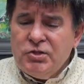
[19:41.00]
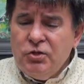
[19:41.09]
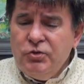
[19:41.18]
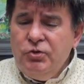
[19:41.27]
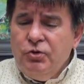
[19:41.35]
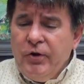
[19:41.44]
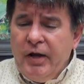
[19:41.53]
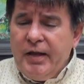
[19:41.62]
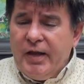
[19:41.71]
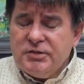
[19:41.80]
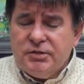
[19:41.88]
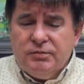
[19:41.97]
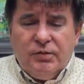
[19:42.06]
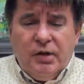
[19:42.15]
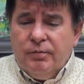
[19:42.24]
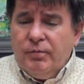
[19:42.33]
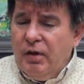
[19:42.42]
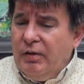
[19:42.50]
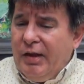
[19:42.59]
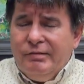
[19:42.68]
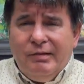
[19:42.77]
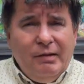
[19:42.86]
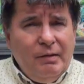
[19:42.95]
So Ukraine has um, a,
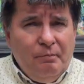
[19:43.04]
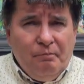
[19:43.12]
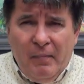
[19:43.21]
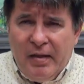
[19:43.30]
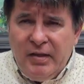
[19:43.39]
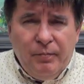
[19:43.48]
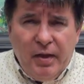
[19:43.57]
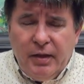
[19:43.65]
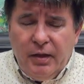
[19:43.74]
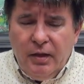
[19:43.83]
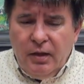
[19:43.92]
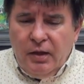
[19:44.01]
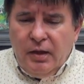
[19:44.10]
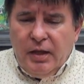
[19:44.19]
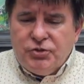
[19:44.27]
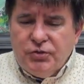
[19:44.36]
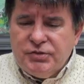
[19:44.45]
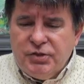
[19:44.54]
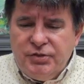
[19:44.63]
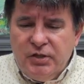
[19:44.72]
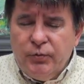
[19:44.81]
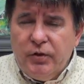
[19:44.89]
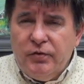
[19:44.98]
a many, many issues to
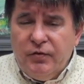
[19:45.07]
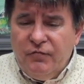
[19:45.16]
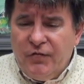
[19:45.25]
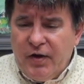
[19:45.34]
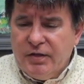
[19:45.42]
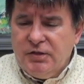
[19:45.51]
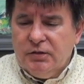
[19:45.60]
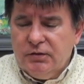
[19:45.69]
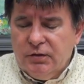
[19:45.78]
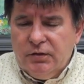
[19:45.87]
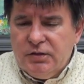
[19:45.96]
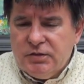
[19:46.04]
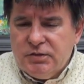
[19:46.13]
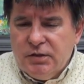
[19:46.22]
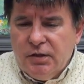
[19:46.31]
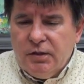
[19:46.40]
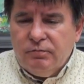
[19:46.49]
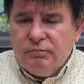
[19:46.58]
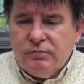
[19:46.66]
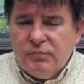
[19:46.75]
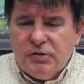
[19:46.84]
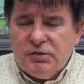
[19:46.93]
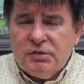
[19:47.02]
deal with in fighting this,
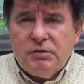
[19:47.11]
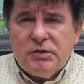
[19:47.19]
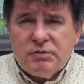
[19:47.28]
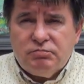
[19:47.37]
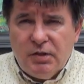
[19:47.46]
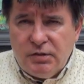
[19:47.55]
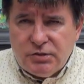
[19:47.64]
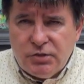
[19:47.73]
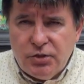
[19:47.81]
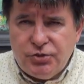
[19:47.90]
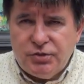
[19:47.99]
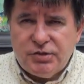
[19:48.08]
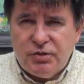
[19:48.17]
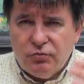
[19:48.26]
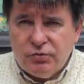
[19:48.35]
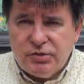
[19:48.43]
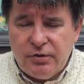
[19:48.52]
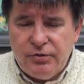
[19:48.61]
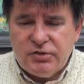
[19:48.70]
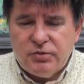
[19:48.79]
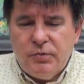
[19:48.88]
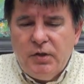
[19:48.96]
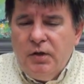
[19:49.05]
um, this, this insurgency or
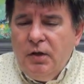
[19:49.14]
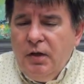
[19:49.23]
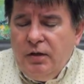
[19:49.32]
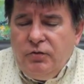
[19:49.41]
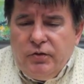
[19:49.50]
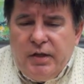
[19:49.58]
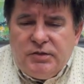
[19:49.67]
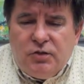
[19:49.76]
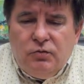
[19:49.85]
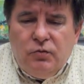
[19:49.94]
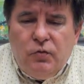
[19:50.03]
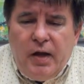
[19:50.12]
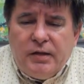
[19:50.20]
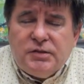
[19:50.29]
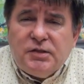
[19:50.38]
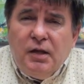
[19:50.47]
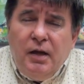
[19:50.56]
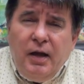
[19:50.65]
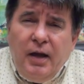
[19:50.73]
terrorism in Donetsk and Luhansk